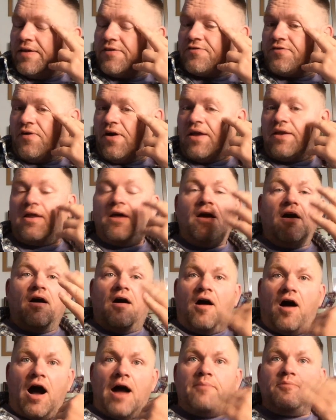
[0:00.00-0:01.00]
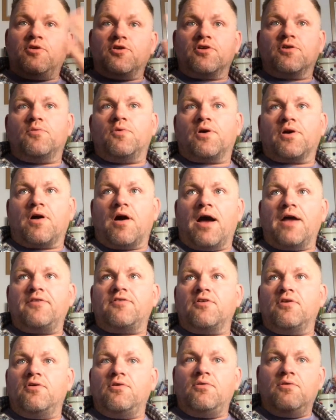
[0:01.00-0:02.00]
fine. I'm good at what I
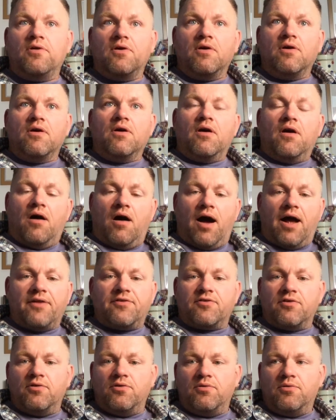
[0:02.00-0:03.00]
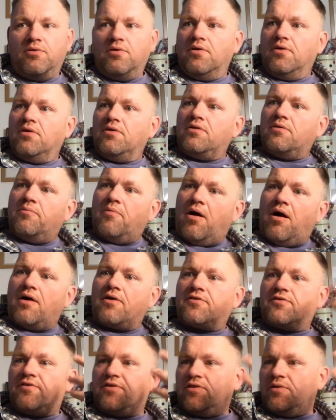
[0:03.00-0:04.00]
do. I do the
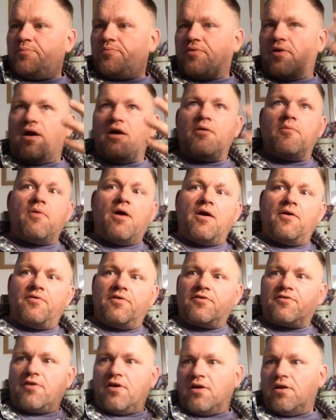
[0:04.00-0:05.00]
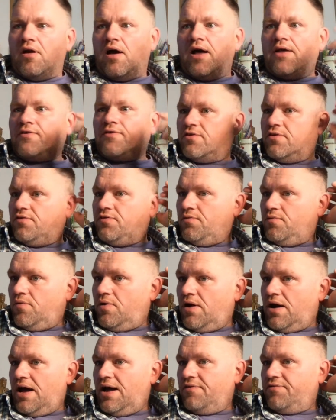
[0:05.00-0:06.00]
marketing, the promo, this online stuff, and
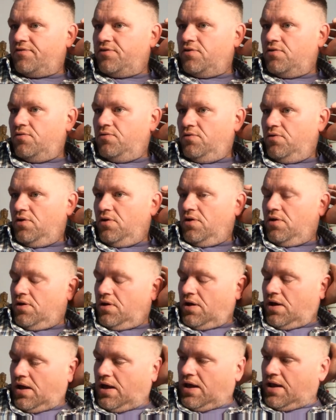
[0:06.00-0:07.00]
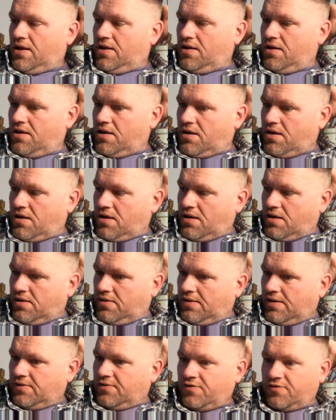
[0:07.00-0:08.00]
what have you. And
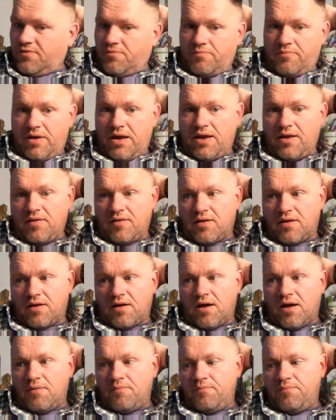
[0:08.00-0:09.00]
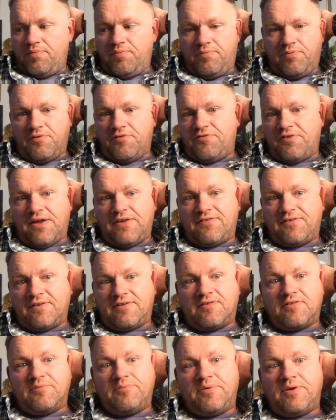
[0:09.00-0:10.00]
that doesn't mean that I'm professing
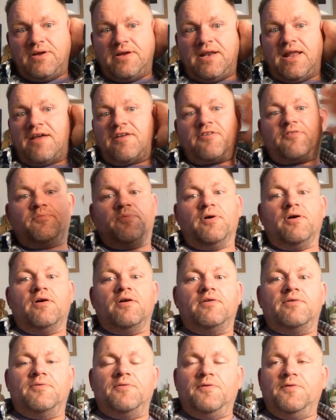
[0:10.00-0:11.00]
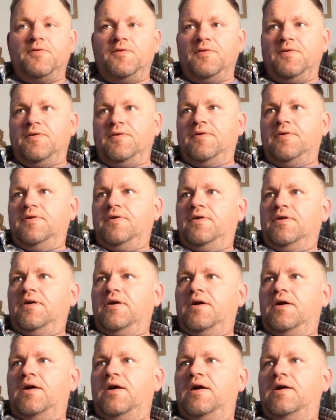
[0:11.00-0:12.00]
to be an expert.
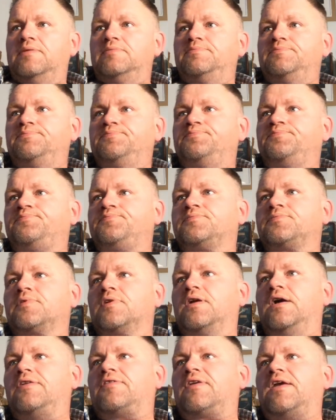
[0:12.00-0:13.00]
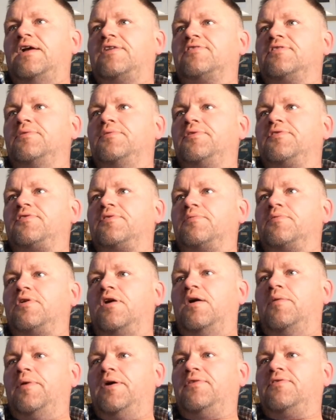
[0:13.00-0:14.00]
Let's catch up with some
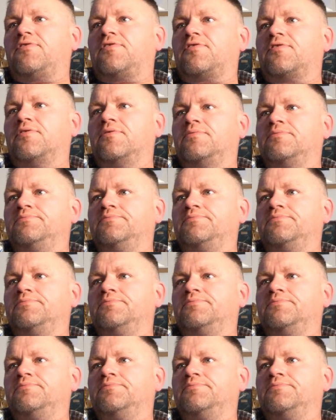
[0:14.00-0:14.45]
comments.